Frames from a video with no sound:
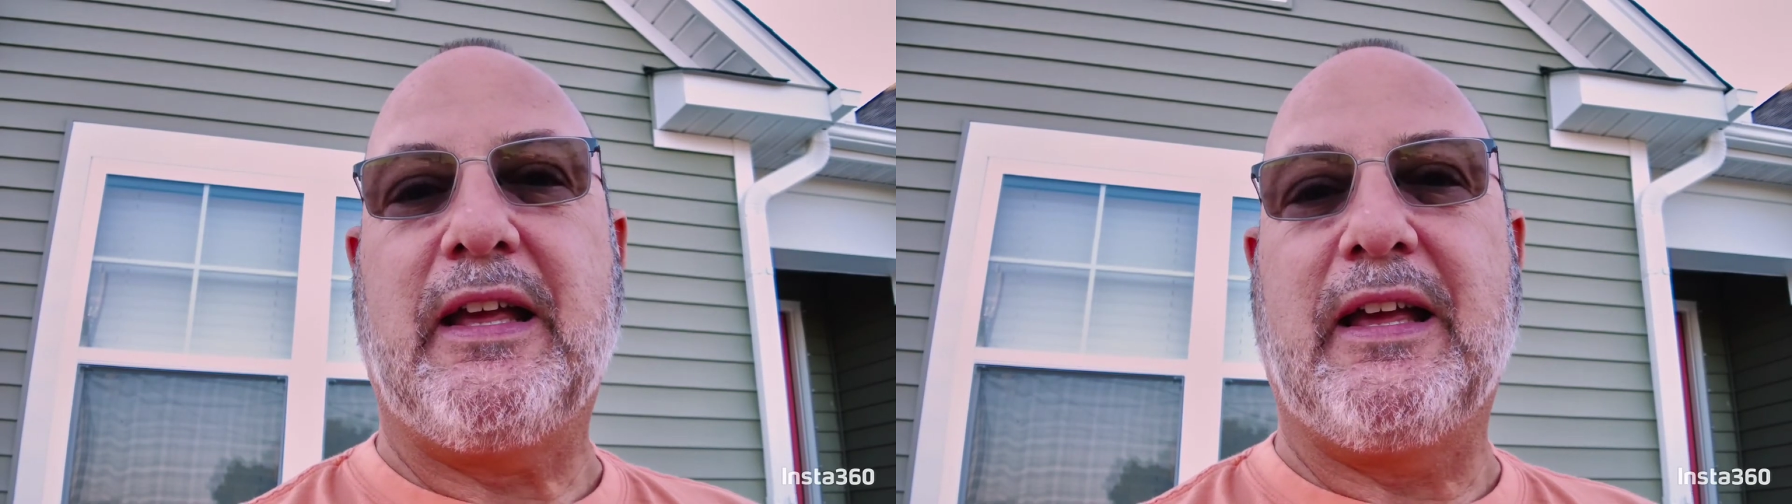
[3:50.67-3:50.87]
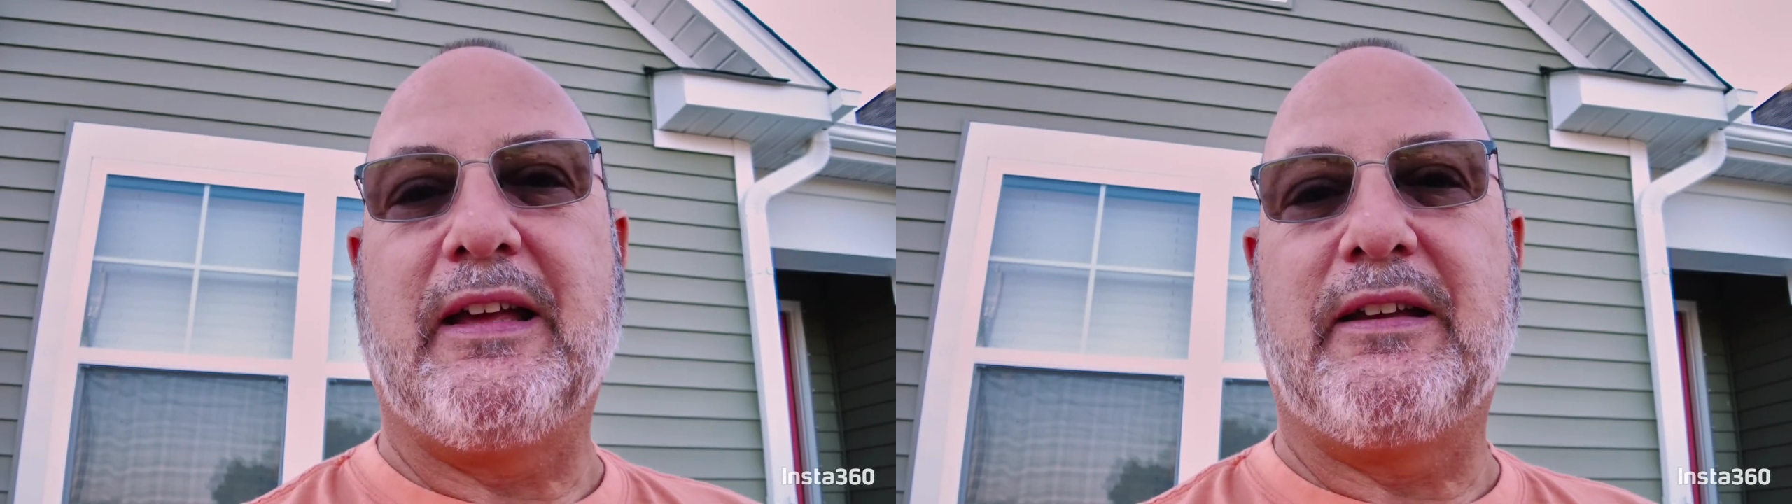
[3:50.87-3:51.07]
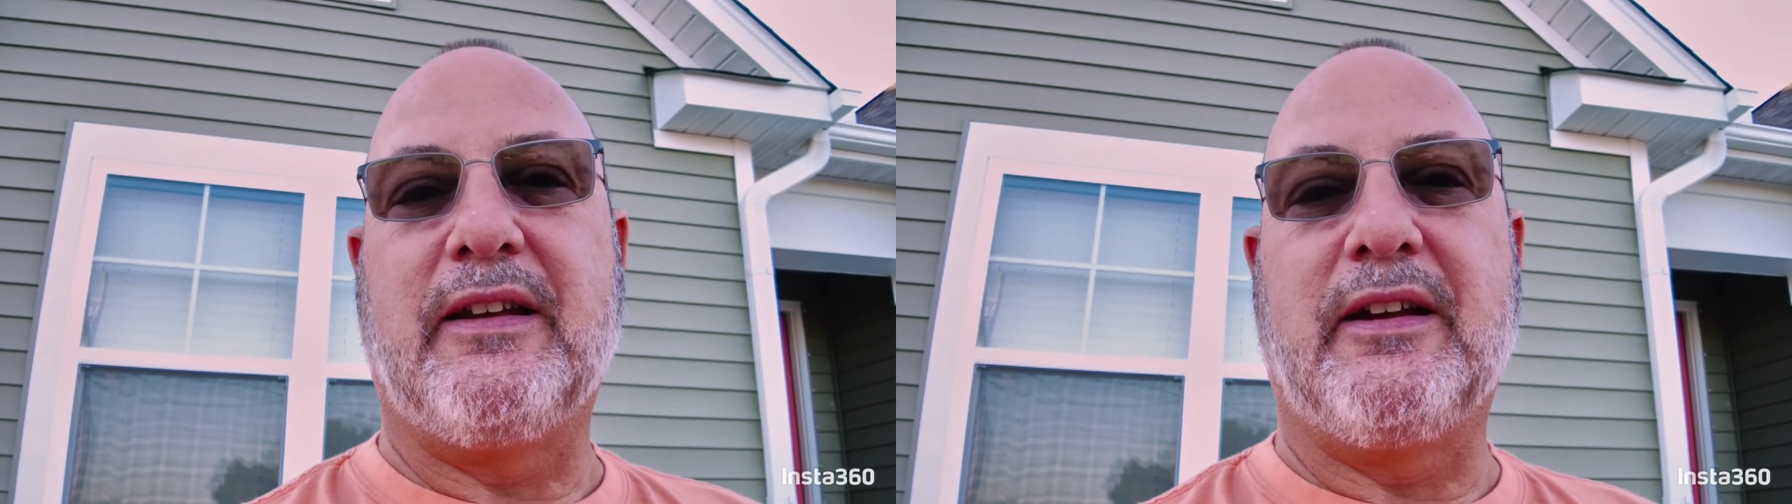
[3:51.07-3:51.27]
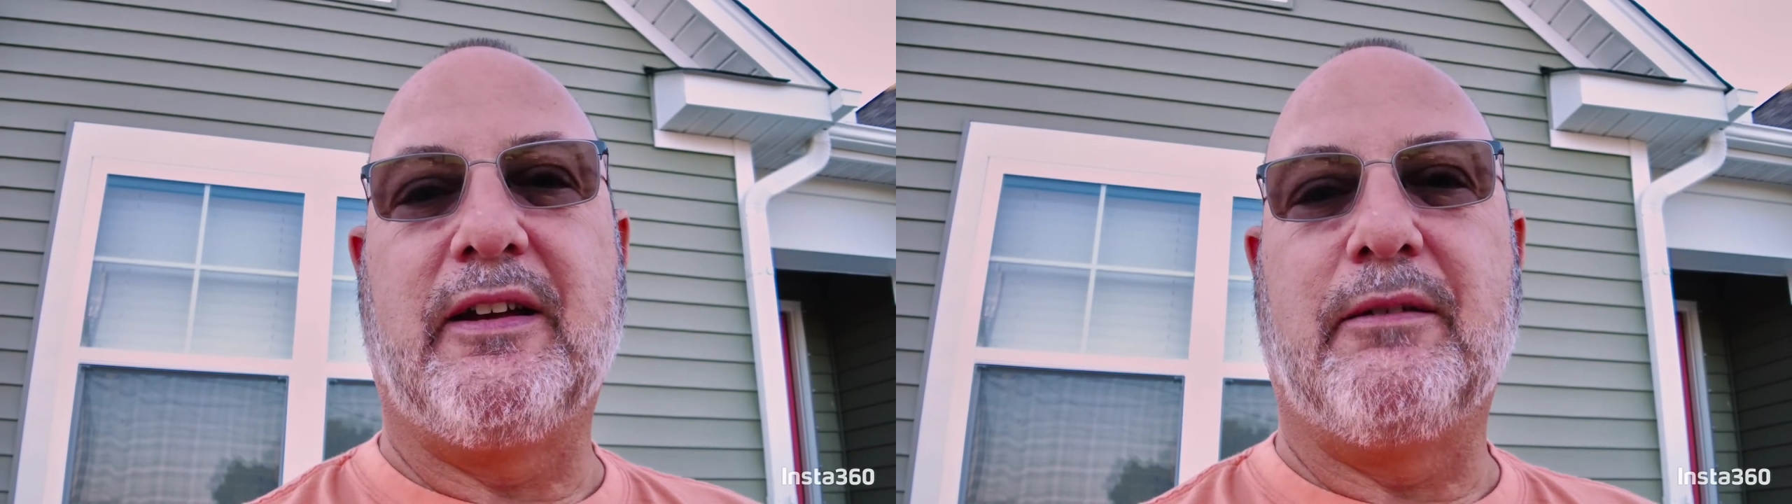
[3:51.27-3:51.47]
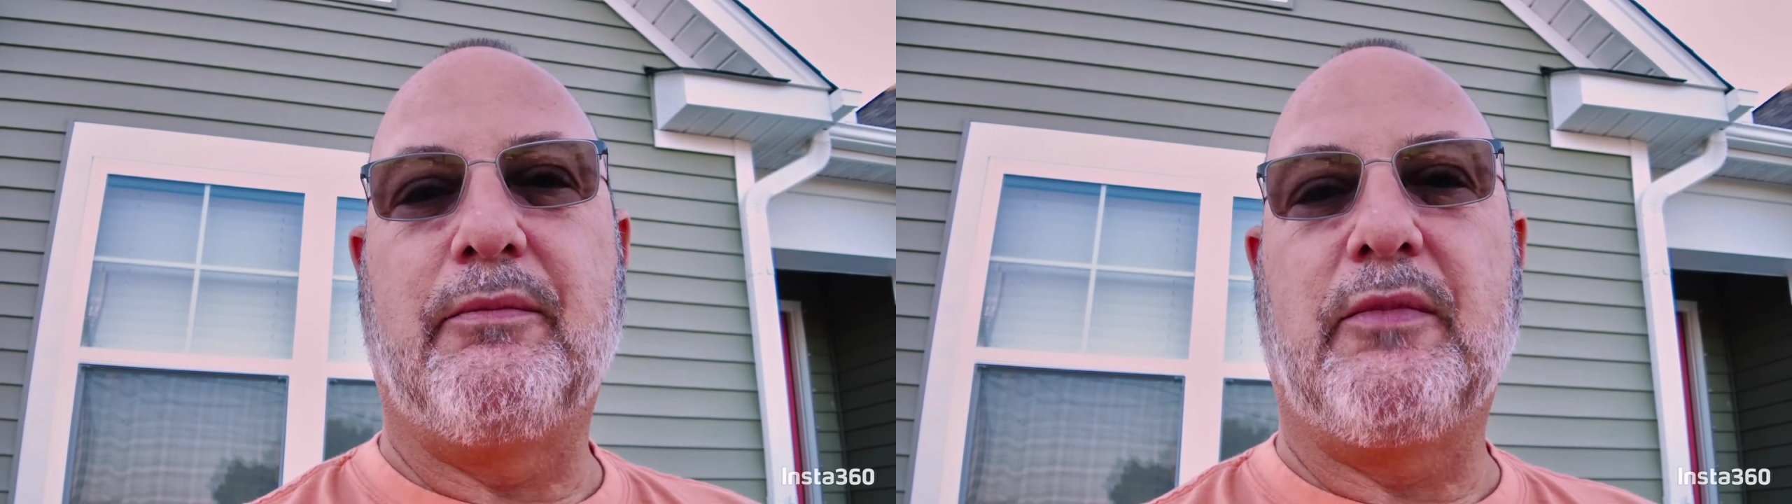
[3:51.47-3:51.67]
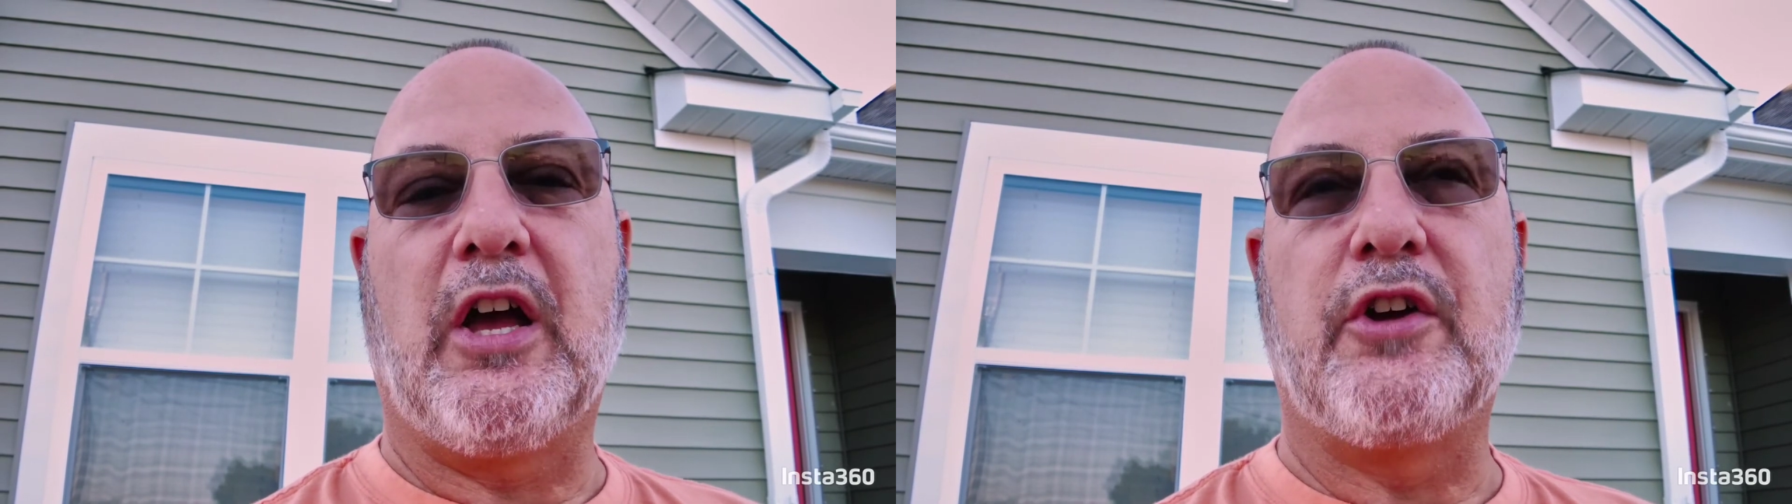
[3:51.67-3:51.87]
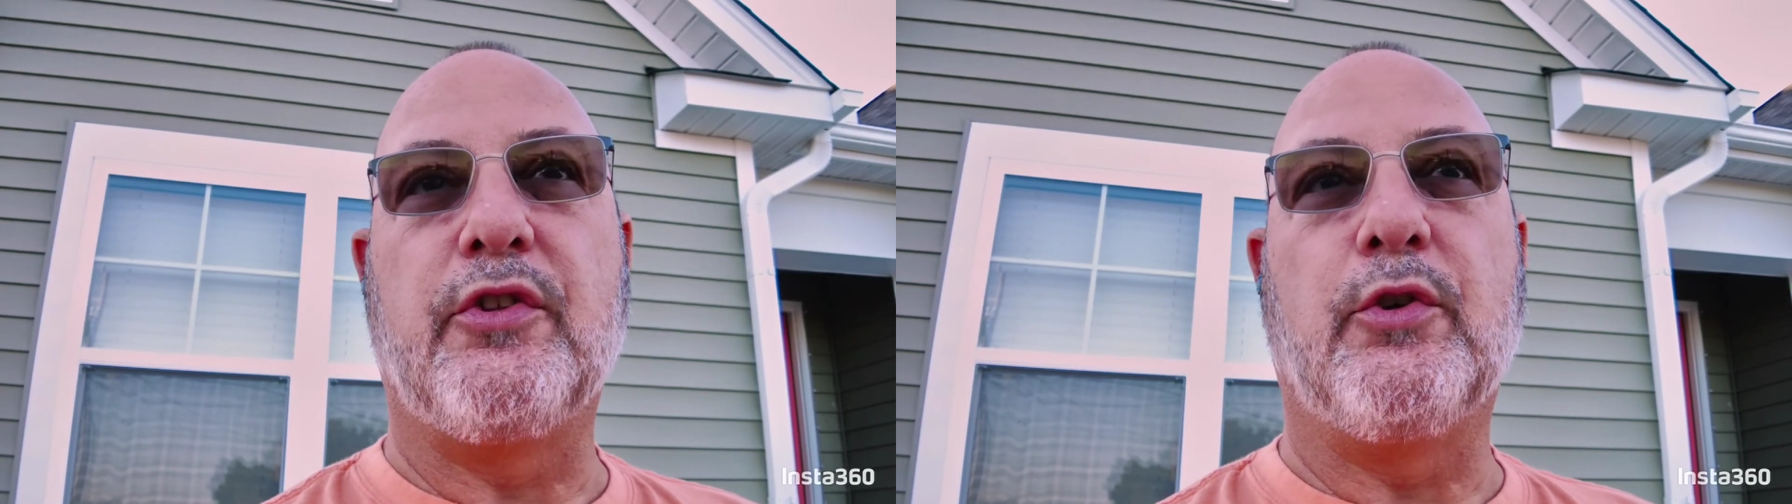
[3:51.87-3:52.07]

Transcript: and um, Honor